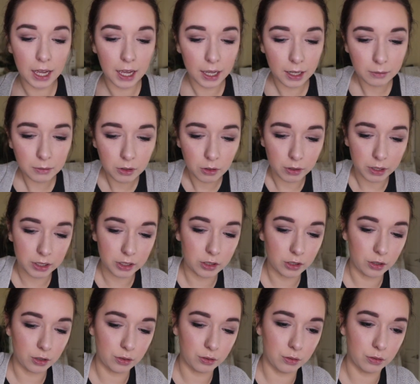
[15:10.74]
I'm going
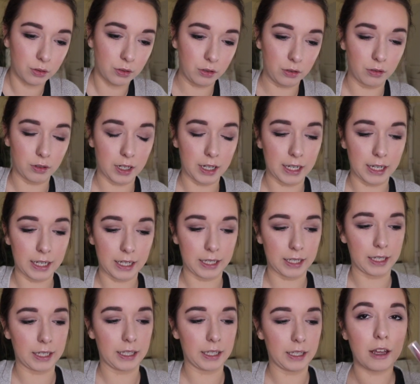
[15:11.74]
to
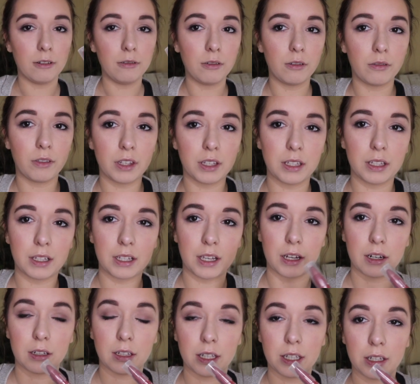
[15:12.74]
try, I don't know if this is
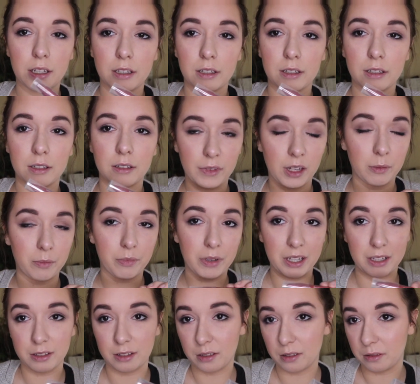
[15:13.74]
kind of like a lip
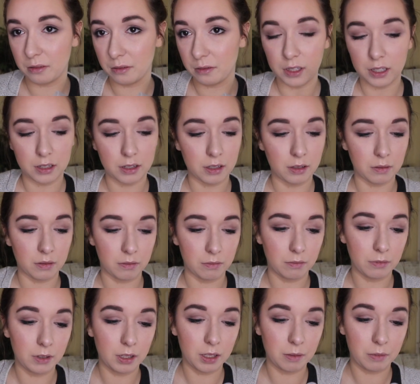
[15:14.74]
pencil. It's a
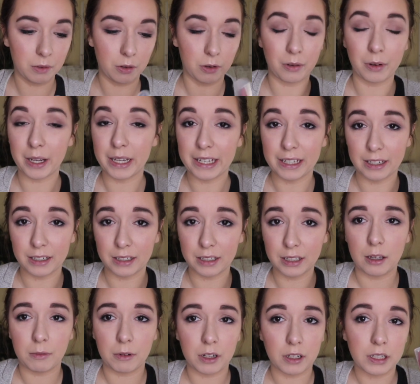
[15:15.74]
lip crayon.
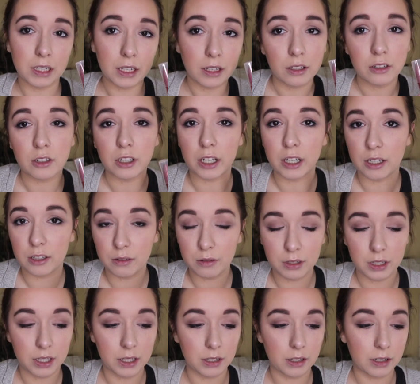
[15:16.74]
I'm not exactly sure how to use
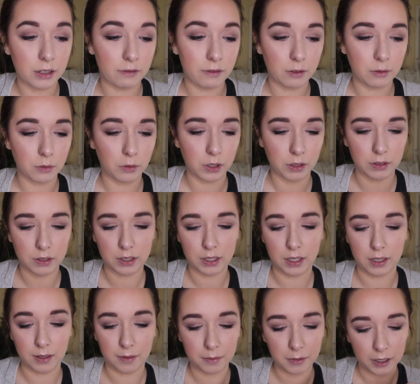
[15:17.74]
these because I've never really
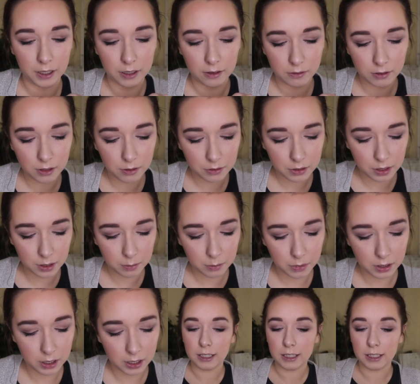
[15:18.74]
seen anyone use them.